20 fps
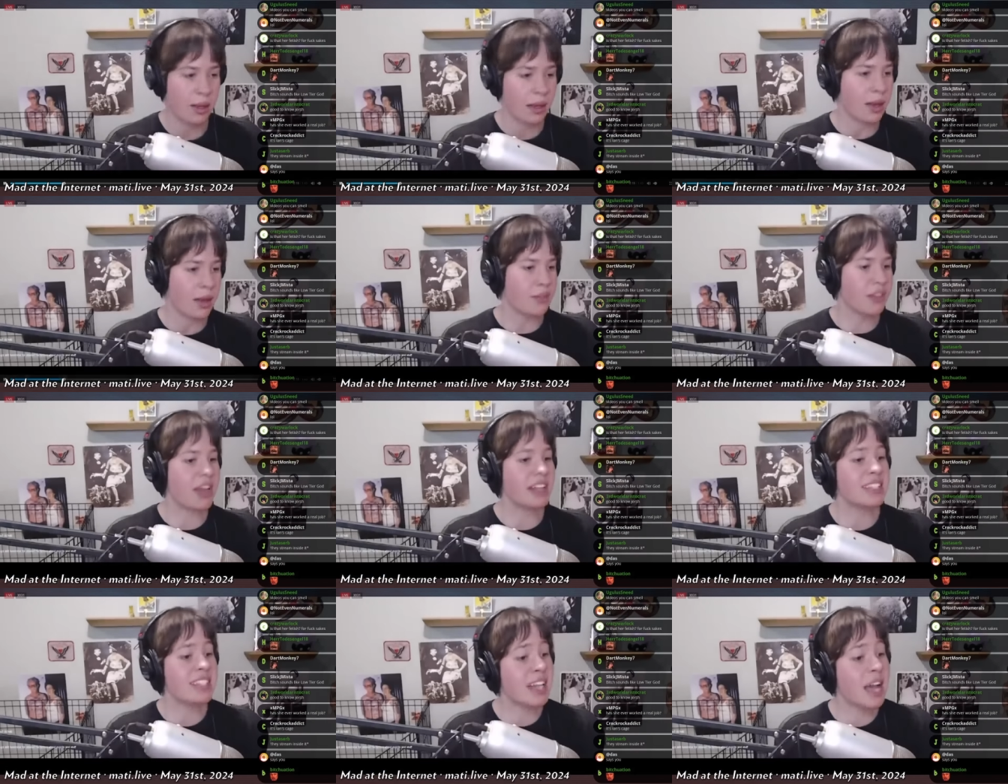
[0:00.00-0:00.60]

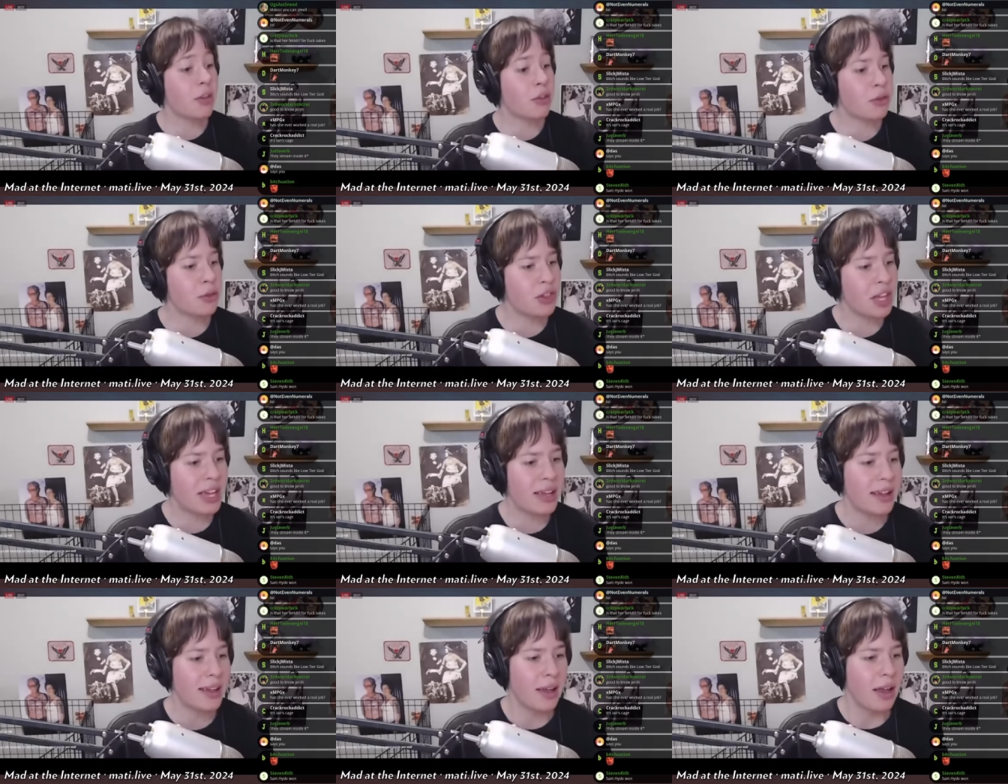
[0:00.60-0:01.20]
That's the other
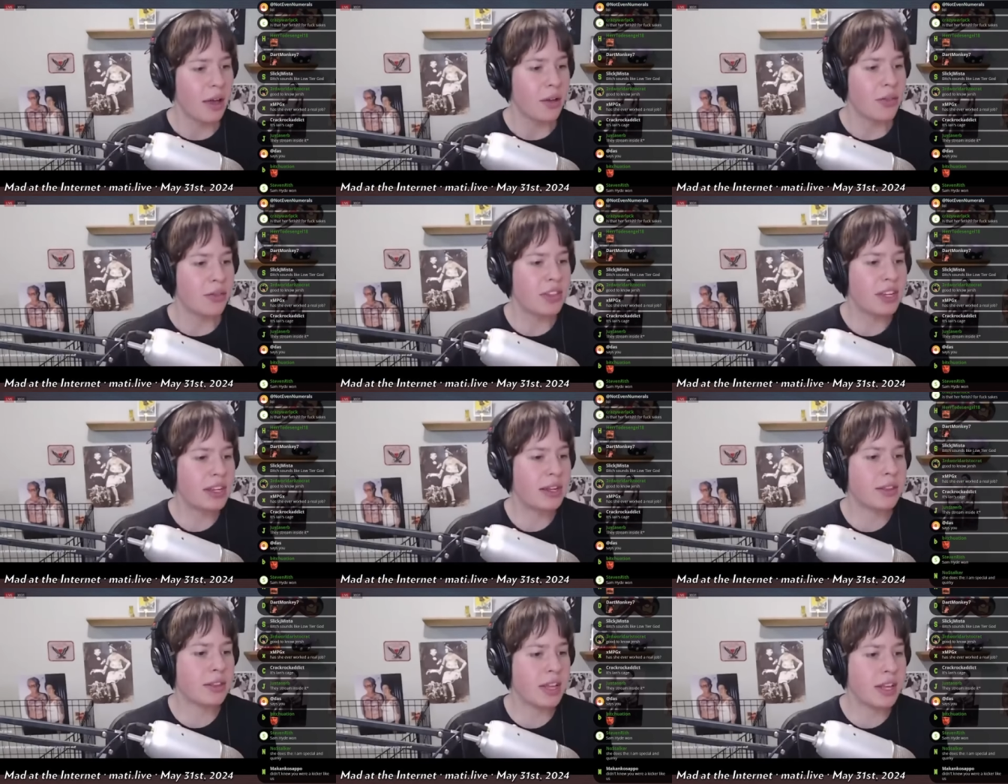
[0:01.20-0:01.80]
thing
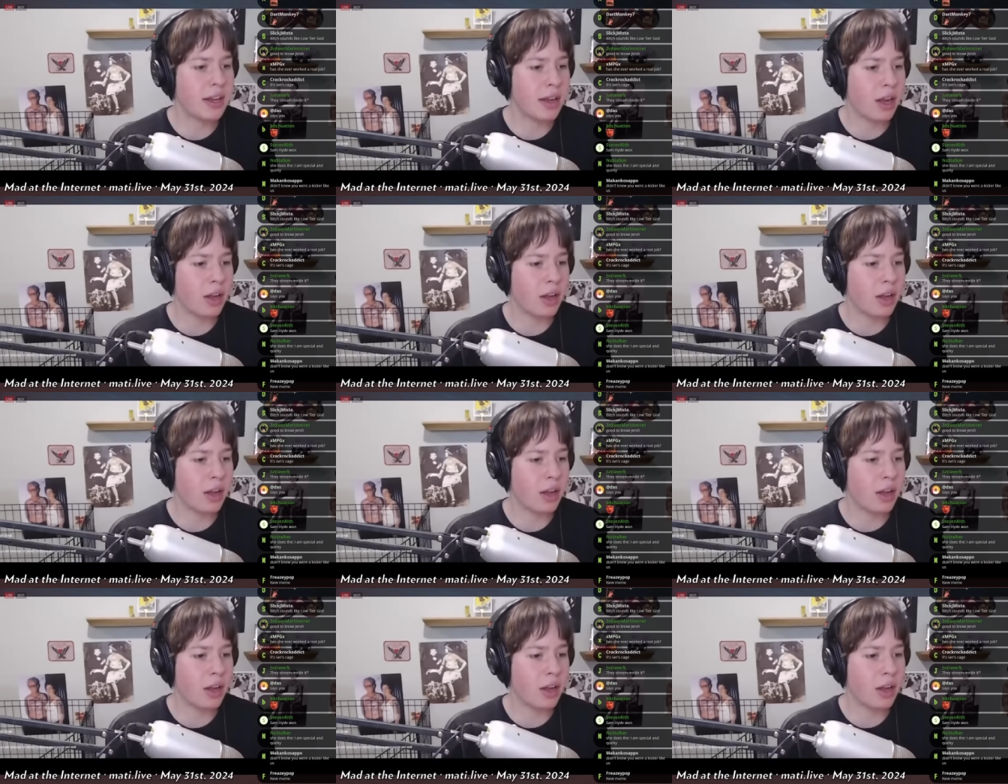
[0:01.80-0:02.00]
that that